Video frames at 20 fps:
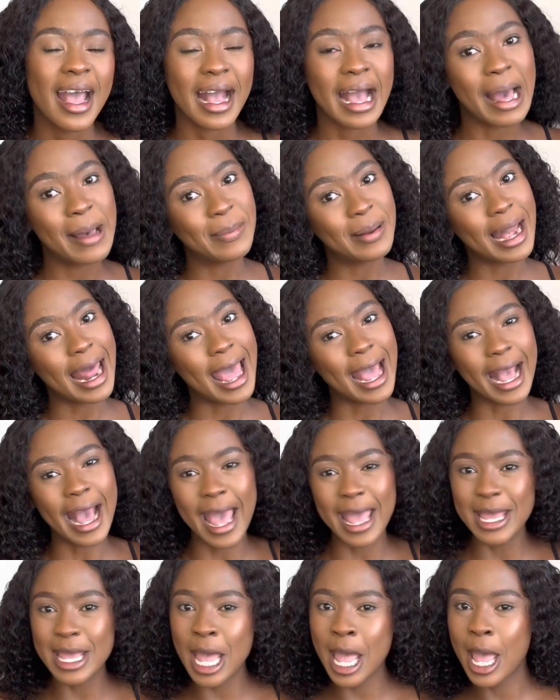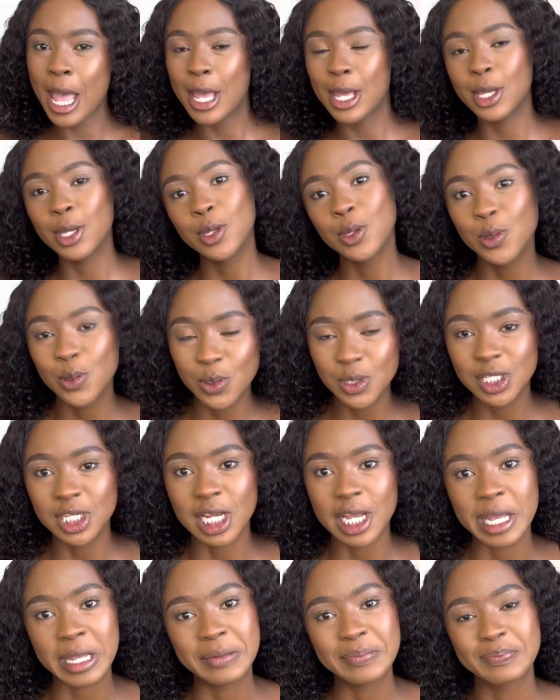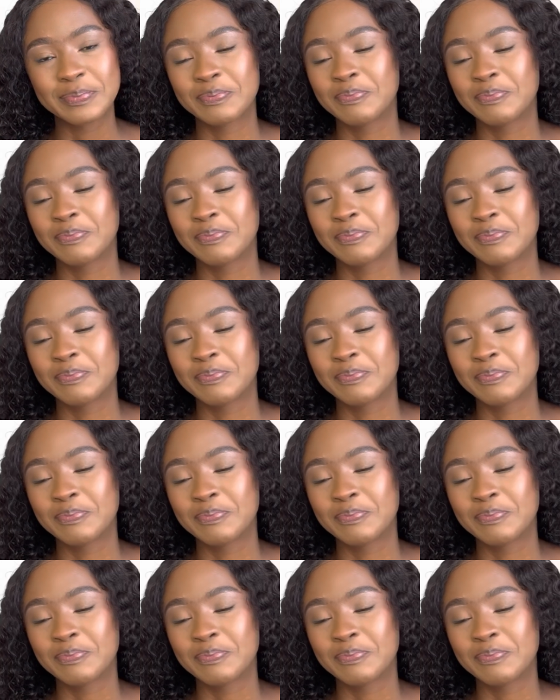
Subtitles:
Apply agai UJ.